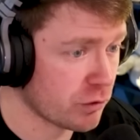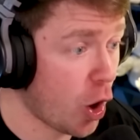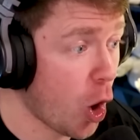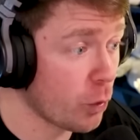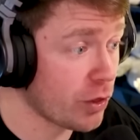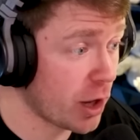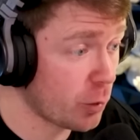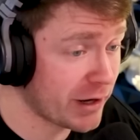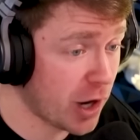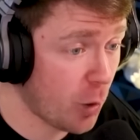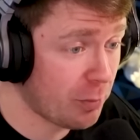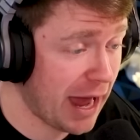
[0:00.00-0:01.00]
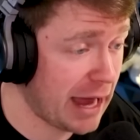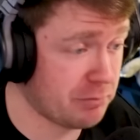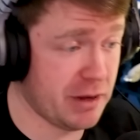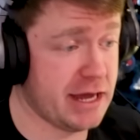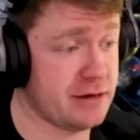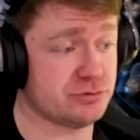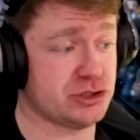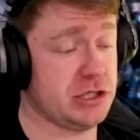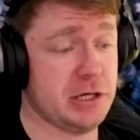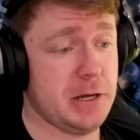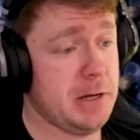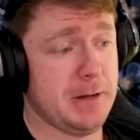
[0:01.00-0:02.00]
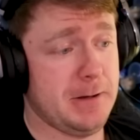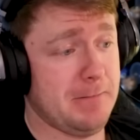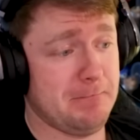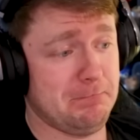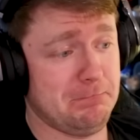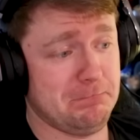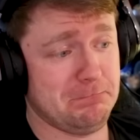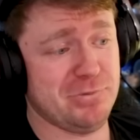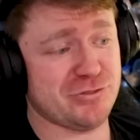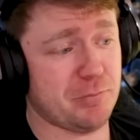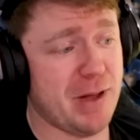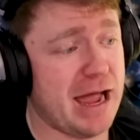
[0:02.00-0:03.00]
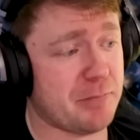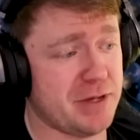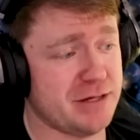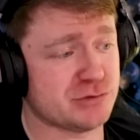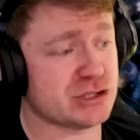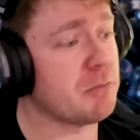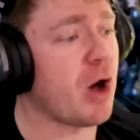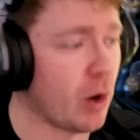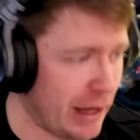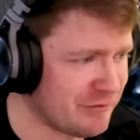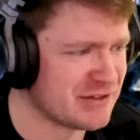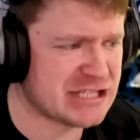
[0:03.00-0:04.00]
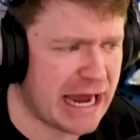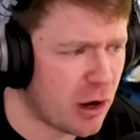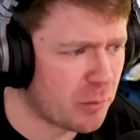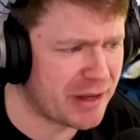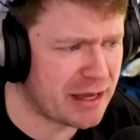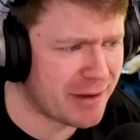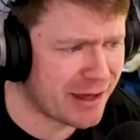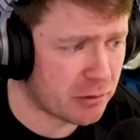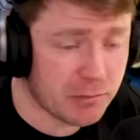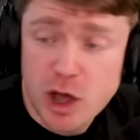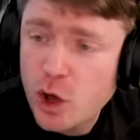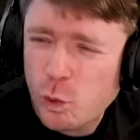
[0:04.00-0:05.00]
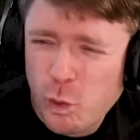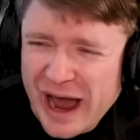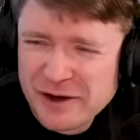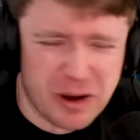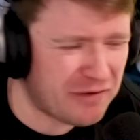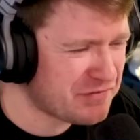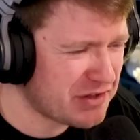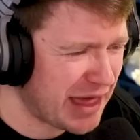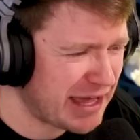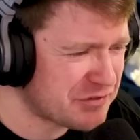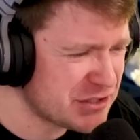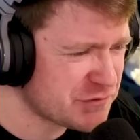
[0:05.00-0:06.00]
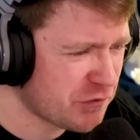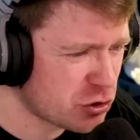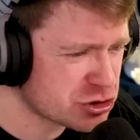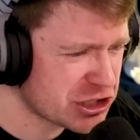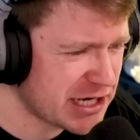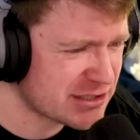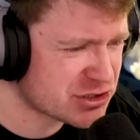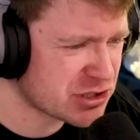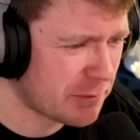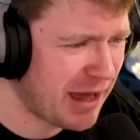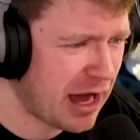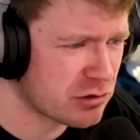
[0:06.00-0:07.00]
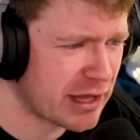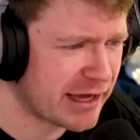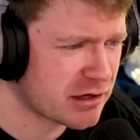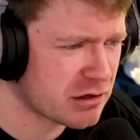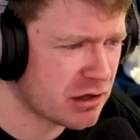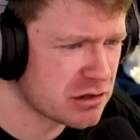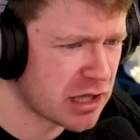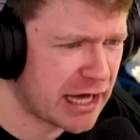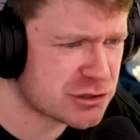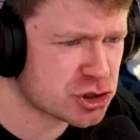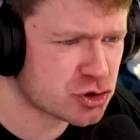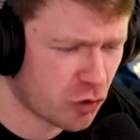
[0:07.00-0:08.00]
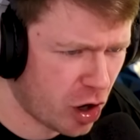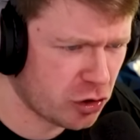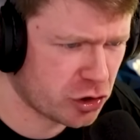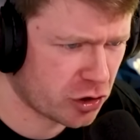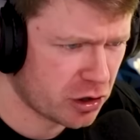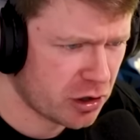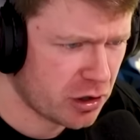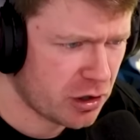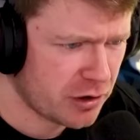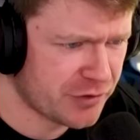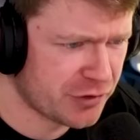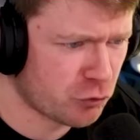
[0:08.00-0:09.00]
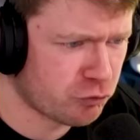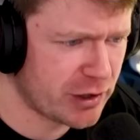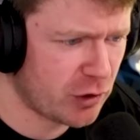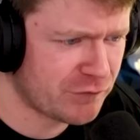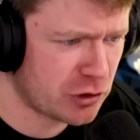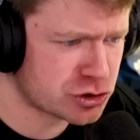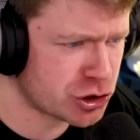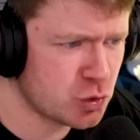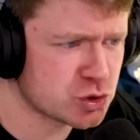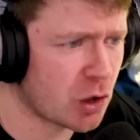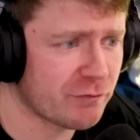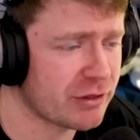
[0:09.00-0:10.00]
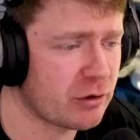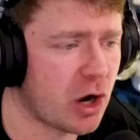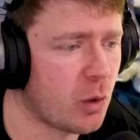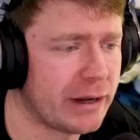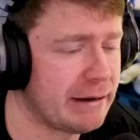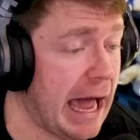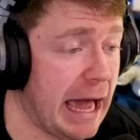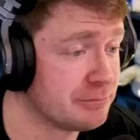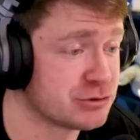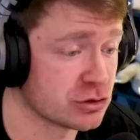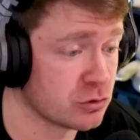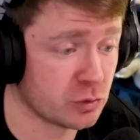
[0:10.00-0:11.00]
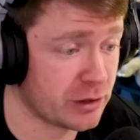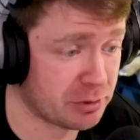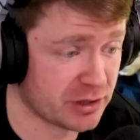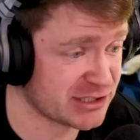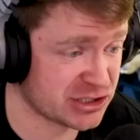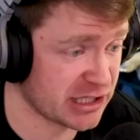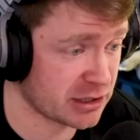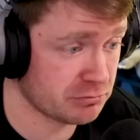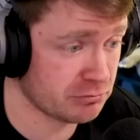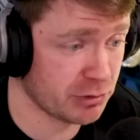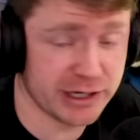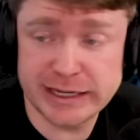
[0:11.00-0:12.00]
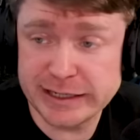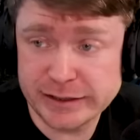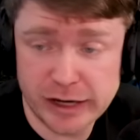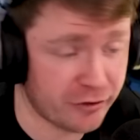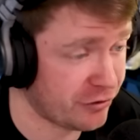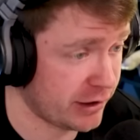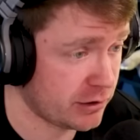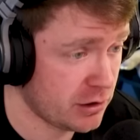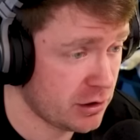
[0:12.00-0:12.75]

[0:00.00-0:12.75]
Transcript: Oh, there we go, back beams. But the back beams, oh, and the tail beam hit him. Why do I feel like this version is somehow like a lot stronger than the real version who's over there going absolutely ballistic, but hitting nothing?